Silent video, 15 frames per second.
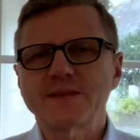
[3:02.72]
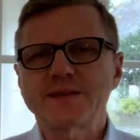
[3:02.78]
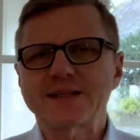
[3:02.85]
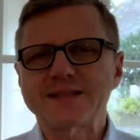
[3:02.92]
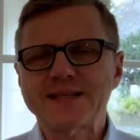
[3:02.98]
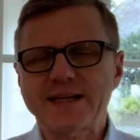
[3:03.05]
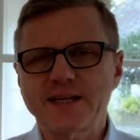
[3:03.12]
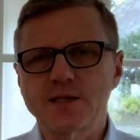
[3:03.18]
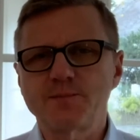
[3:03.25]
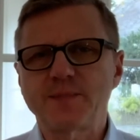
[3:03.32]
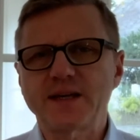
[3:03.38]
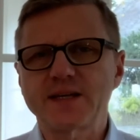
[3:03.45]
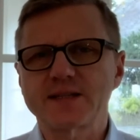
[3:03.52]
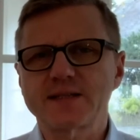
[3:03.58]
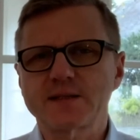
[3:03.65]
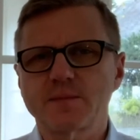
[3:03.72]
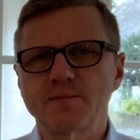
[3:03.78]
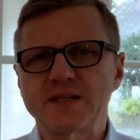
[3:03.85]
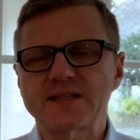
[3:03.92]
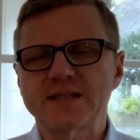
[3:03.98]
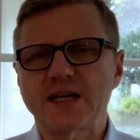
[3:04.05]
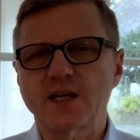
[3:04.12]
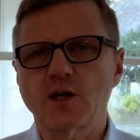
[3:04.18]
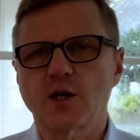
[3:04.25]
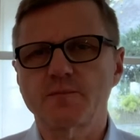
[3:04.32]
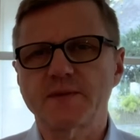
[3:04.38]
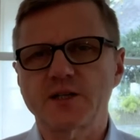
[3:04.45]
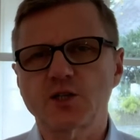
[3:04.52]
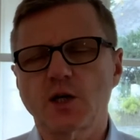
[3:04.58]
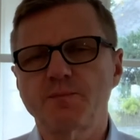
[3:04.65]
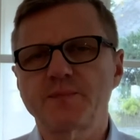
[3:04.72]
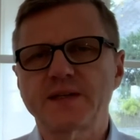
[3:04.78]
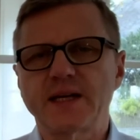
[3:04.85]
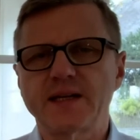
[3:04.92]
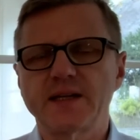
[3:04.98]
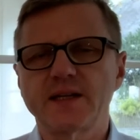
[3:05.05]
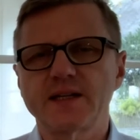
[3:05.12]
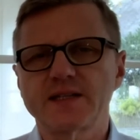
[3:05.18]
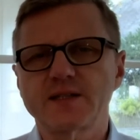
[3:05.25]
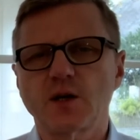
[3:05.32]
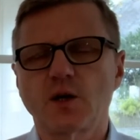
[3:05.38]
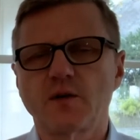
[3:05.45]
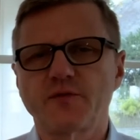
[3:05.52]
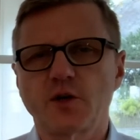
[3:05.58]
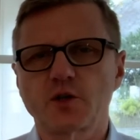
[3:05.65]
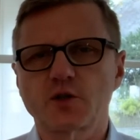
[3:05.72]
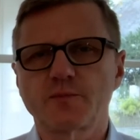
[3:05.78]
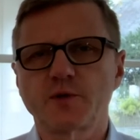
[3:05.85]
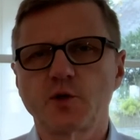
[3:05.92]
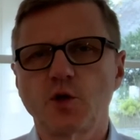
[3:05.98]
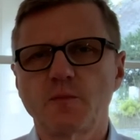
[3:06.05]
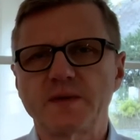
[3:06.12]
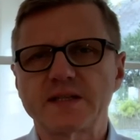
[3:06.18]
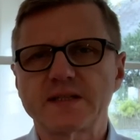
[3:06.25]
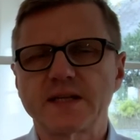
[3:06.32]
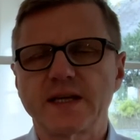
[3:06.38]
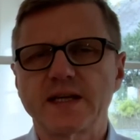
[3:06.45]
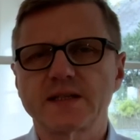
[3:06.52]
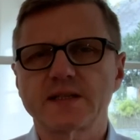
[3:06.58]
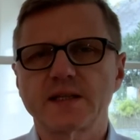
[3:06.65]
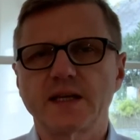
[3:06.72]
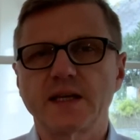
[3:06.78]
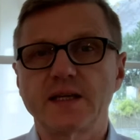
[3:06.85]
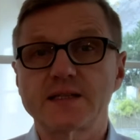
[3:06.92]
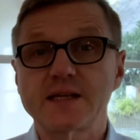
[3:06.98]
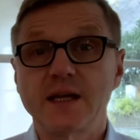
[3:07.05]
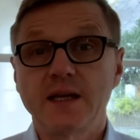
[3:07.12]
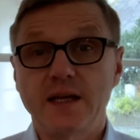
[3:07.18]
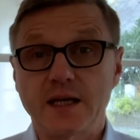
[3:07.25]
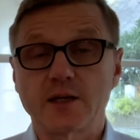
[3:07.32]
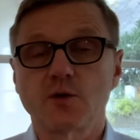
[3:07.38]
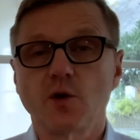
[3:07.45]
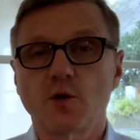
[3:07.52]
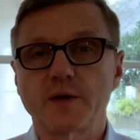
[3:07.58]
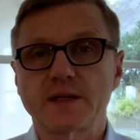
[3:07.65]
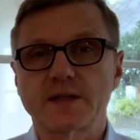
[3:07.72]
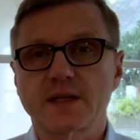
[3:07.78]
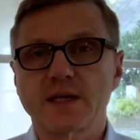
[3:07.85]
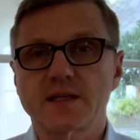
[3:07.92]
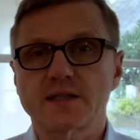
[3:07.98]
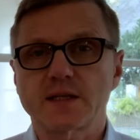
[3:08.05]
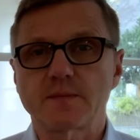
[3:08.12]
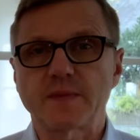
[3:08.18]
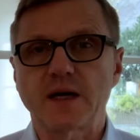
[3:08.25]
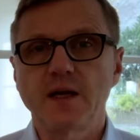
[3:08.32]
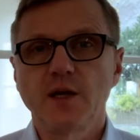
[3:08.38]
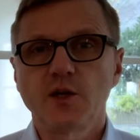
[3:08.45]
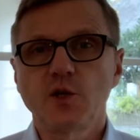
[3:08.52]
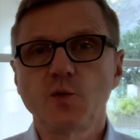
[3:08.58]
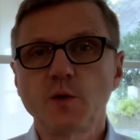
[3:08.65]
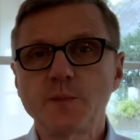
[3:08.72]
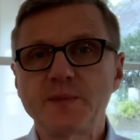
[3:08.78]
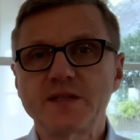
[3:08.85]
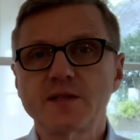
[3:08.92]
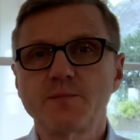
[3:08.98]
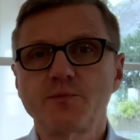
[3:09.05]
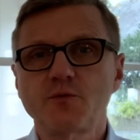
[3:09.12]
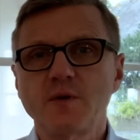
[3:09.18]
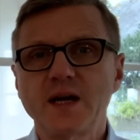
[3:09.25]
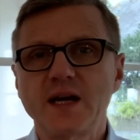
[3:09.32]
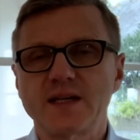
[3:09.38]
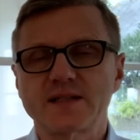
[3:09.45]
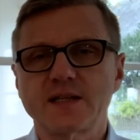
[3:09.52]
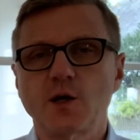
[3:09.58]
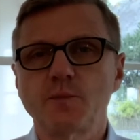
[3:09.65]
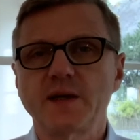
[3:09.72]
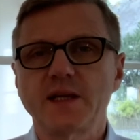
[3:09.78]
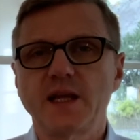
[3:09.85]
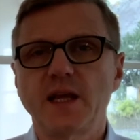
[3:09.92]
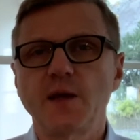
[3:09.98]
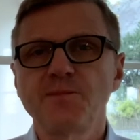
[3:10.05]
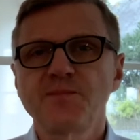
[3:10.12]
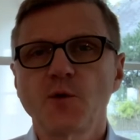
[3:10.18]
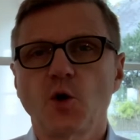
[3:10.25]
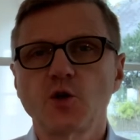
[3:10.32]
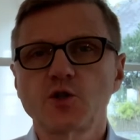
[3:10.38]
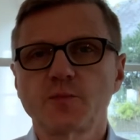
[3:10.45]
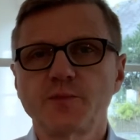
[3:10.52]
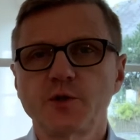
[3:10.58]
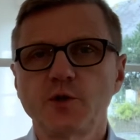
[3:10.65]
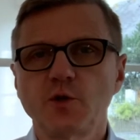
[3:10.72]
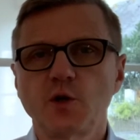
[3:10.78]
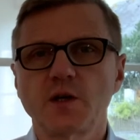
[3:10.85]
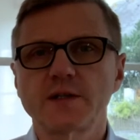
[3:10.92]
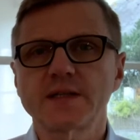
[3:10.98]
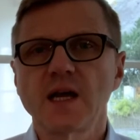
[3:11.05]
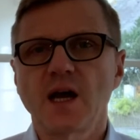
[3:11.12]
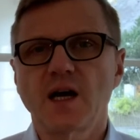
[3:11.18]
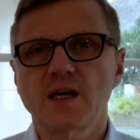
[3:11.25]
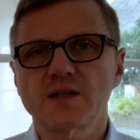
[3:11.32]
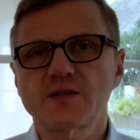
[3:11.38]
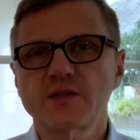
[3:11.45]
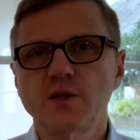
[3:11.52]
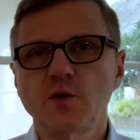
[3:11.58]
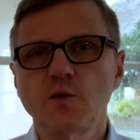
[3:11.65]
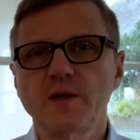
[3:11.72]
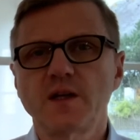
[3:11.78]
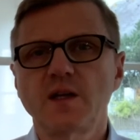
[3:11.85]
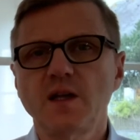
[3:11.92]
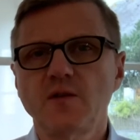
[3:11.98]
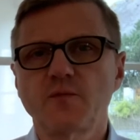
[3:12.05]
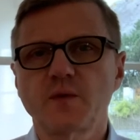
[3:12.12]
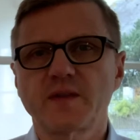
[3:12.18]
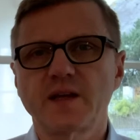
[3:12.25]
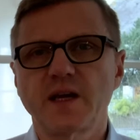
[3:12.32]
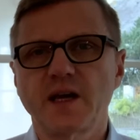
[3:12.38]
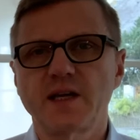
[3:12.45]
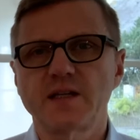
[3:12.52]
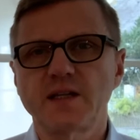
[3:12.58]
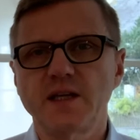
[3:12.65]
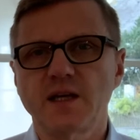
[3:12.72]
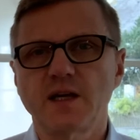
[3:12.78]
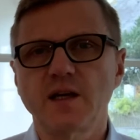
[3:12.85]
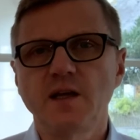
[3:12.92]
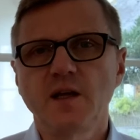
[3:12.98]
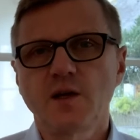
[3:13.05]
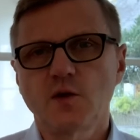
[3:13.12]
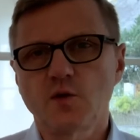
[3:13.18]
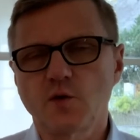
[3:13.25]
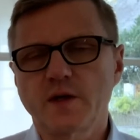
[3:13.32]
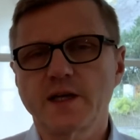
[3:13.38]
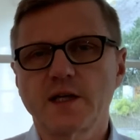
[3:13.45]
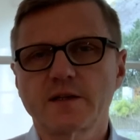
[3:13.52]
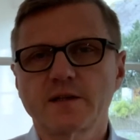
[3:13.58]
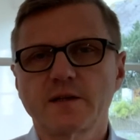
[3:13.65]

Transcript: the second biggest mistake on my top 10 list of entrepreneur mistakes is ignoring the customer. You would be surprised how many entrepreneurs are so in love with their idea, look at